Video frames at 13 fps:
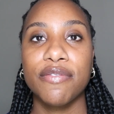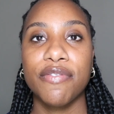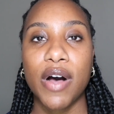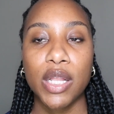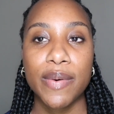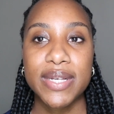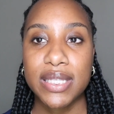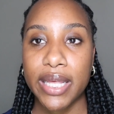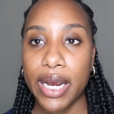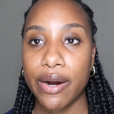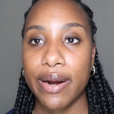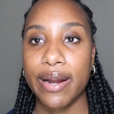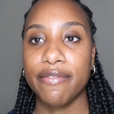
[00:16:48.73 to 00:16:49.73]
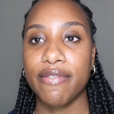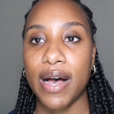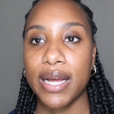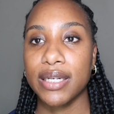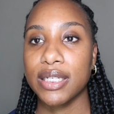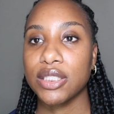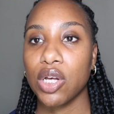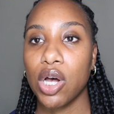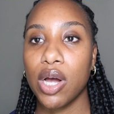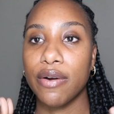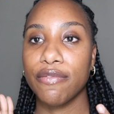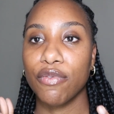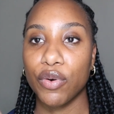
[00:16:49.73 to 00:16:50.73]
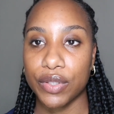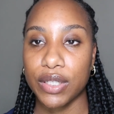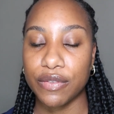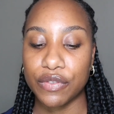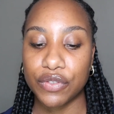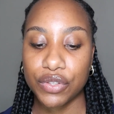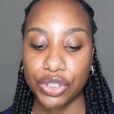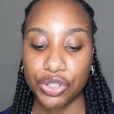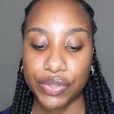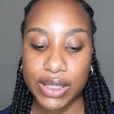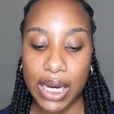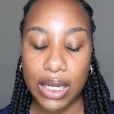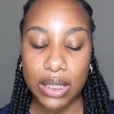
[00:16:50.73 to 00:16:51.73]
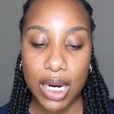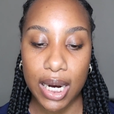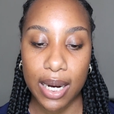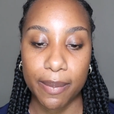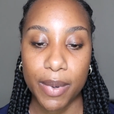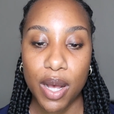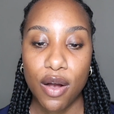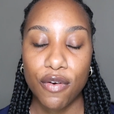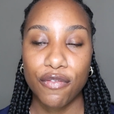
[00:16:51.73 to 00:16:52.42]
follow us there and find us on fortheloveofsurgery.com